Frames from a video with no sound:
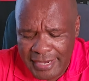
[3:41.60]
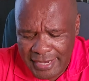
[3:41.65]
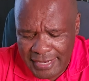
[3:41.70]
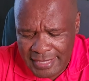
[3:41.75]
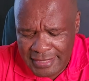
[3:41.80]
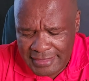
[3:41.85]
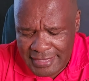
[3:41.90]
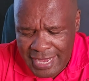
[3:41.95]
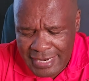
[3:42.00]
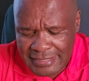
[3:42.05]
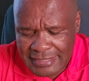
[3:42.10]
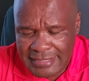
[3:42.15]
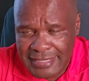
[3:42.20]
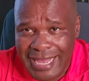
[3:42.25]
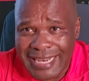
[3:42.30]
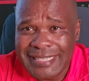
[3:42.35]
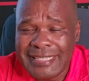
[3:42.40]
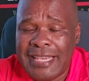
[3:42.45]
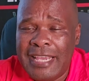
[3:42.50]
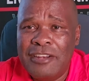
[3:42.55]
that,
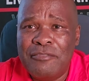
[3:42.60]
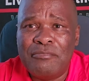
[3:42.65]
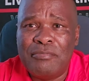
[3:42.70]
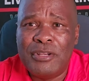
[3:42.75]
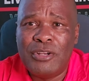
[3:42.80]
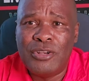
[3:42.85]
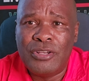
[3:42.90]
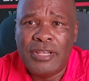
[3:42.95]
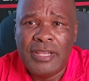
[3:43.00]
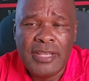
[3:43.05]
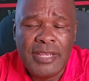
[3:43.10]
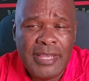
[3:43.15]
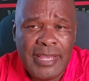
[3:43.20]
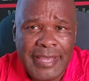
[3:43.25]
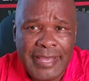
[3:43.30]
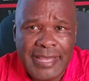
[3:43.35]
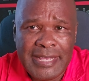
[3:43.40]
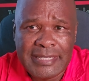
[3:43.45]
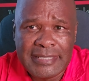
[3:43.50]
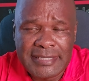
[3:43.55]
that can be
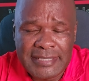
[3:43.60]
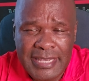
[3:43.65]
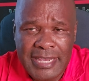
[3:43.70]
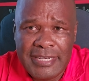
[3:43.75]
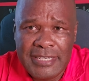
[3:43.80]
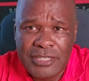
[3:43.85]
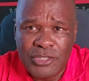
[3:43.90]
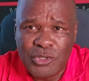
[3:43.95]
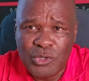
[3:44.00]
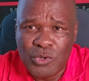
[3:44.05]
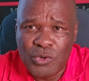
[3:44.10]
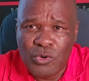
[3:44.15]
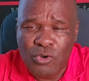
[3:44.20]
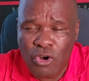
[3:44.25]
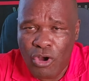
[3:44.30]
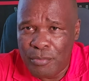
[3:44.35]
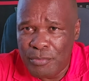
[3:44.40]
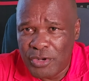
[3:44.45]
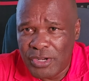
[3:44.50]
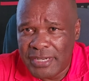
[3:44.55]
sent to
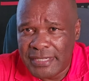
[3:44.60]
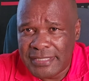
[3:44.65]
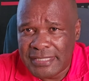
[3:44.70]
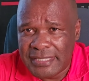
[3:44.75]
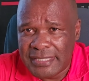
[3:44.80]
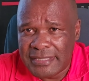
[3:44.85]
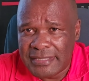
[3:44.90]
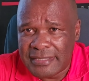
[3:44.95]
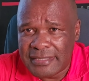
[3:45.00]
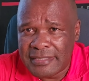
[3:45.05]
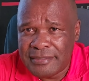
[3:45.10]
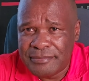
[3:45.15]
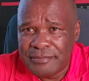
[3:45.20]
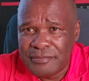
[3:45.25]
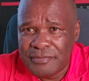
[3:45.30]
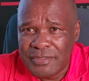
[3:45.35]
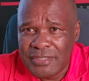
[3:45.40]
communities.